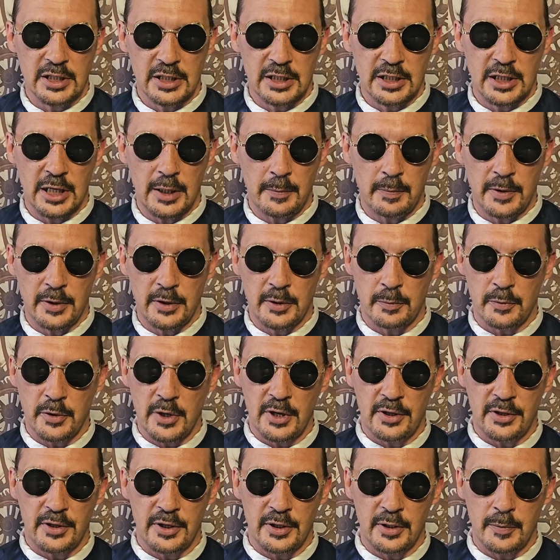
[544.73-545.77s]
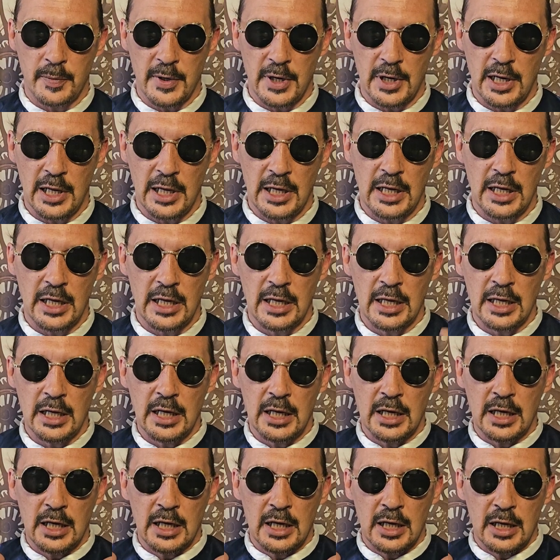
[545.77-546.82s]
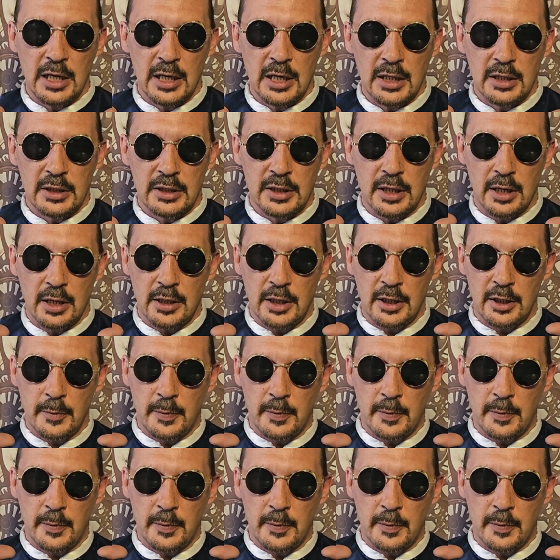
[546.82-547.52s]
keeping the breath in the belly, turning